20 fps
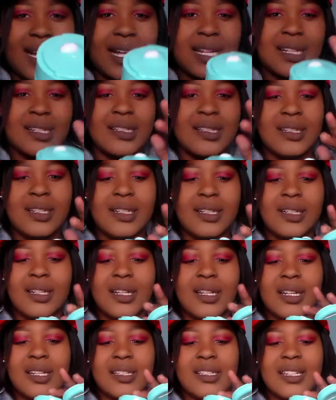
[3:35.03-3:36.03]
guys.
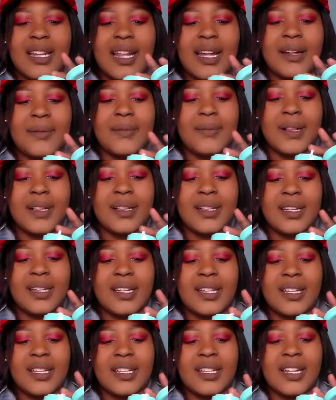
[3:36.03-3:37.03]
It's like
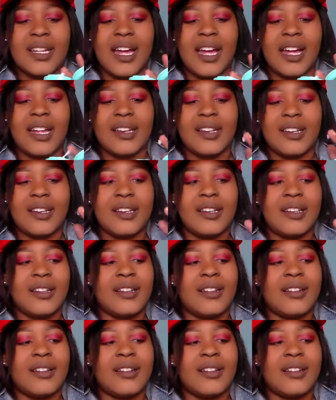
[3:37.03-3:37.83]
milky, and